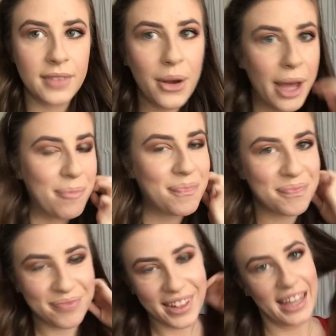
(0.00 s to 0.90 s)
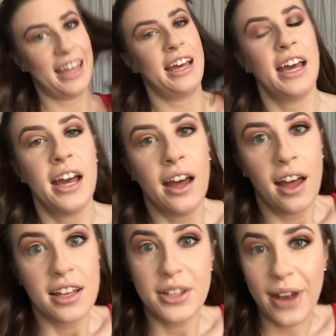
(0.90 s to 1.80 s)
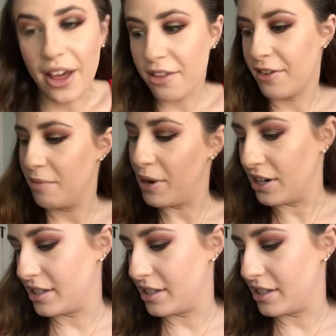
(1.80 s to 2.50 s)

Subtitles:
Okay, so now the fun part